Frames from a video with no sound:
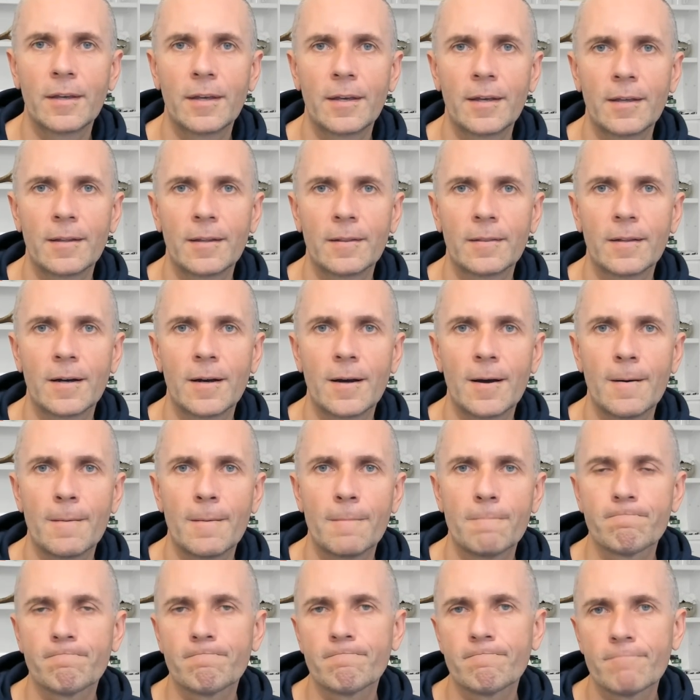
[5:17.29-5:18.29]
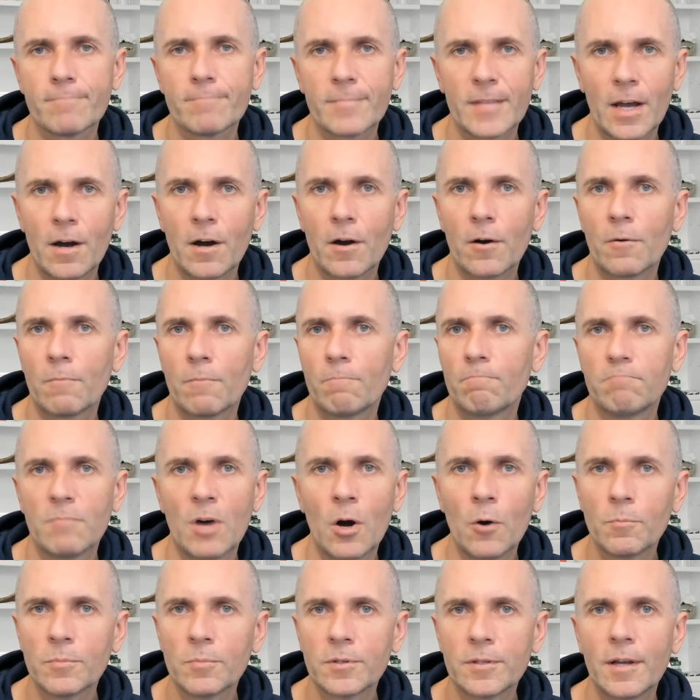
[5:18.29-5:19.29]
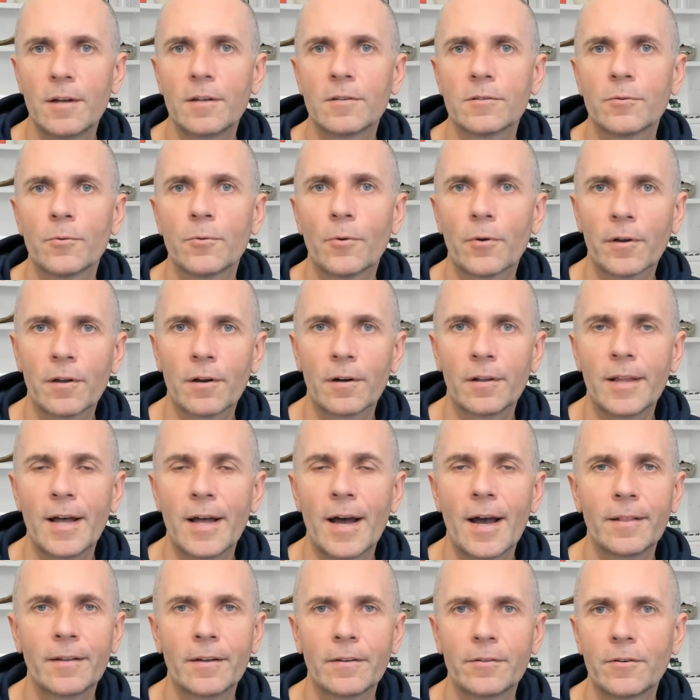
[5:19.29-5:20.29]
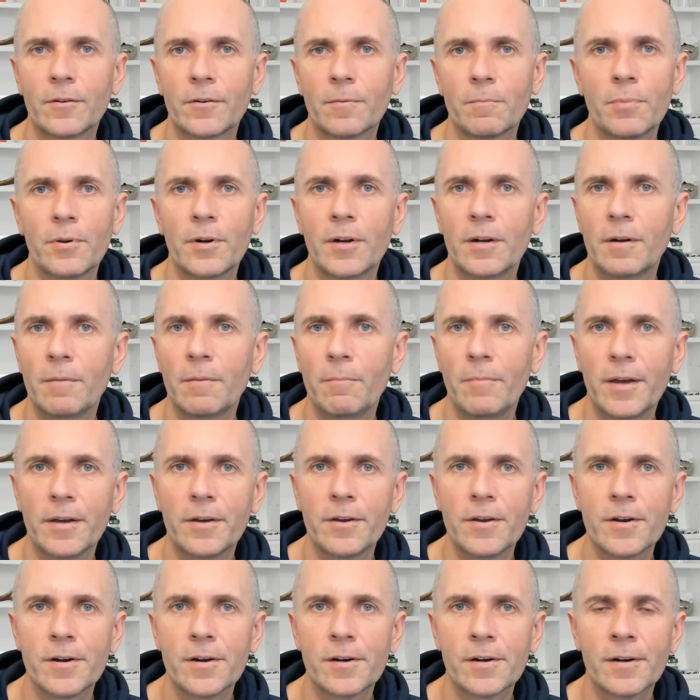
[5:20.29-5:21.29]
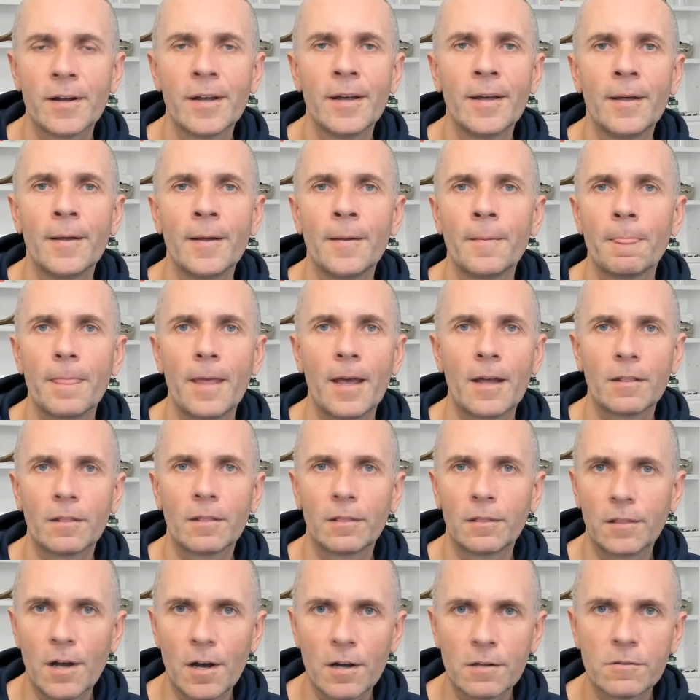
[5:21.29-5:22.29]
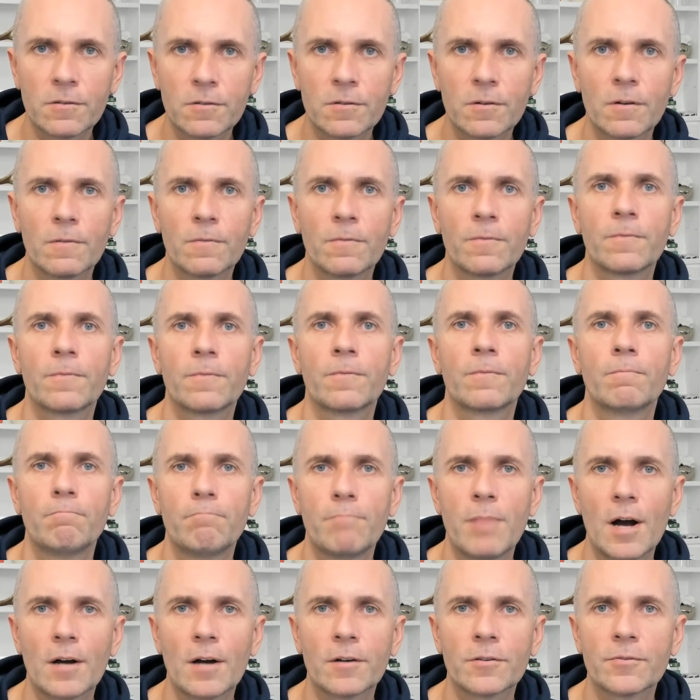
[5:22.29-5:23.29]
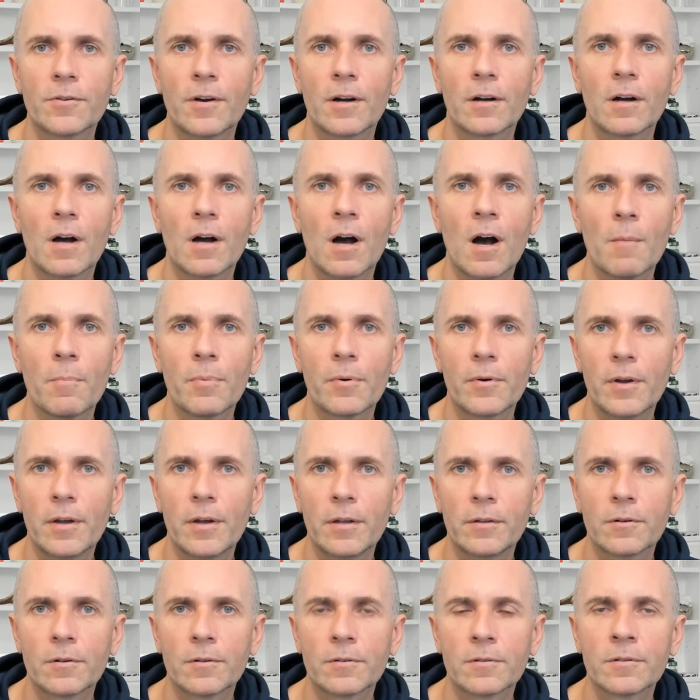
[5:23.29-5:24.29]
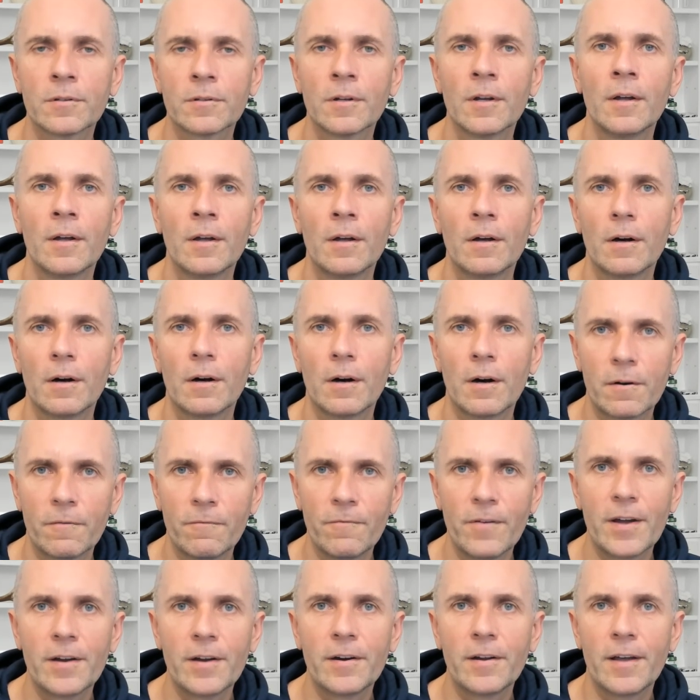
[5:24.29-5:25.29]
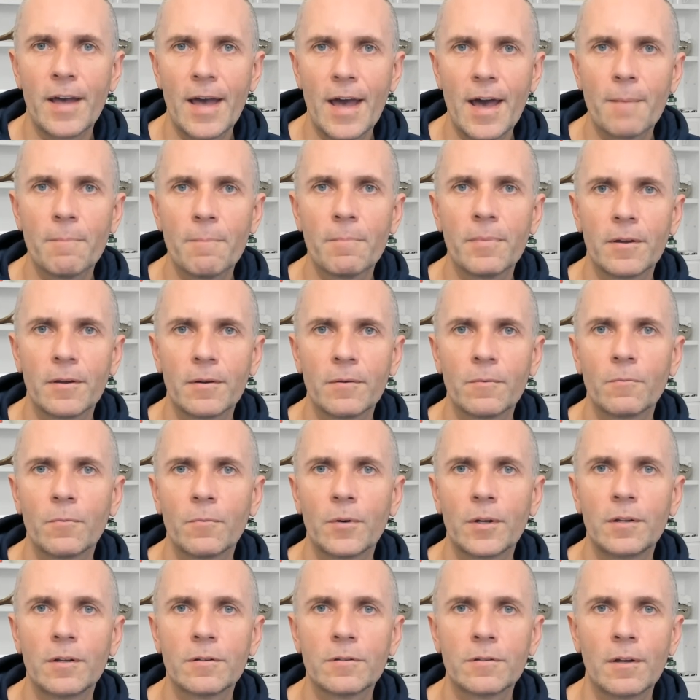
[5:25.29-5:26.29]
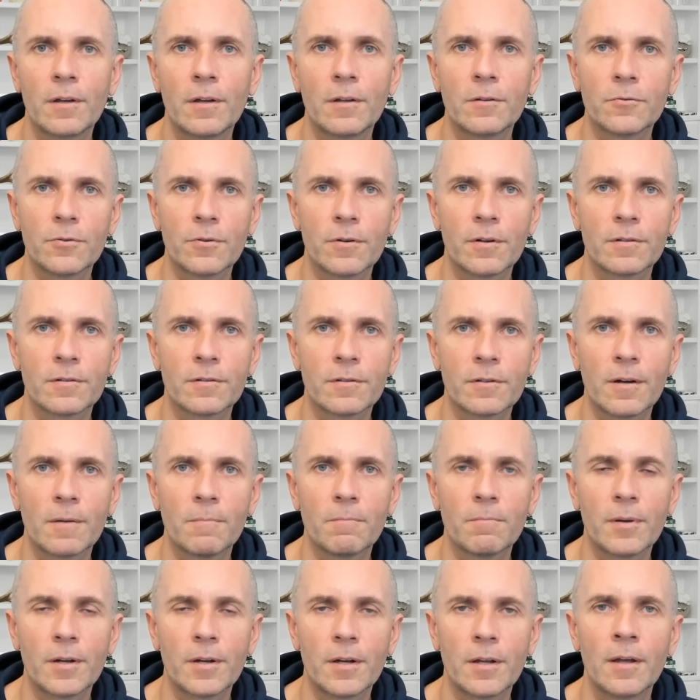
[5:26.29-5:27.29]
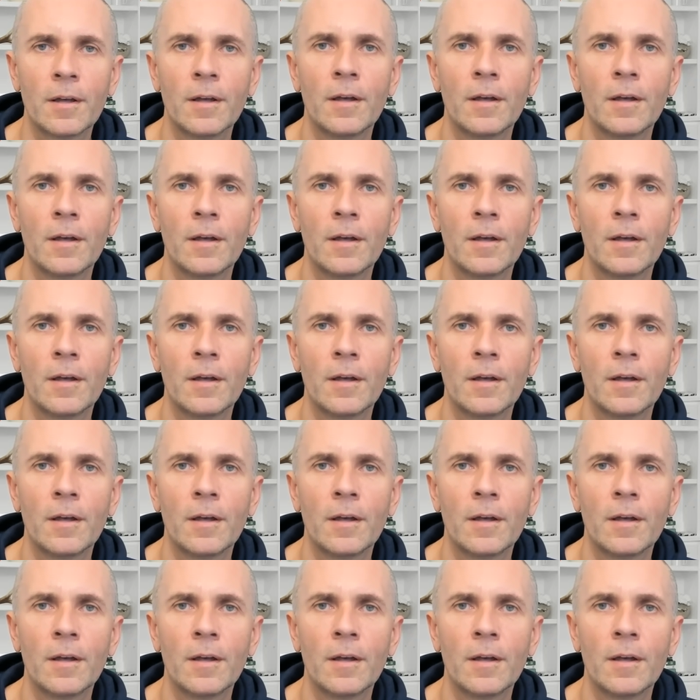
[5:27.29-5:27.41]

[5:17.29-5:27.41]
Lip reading: And our home state is North Carolina. They're pretty big here. And lots of box truck operators are very happy with this insurance company.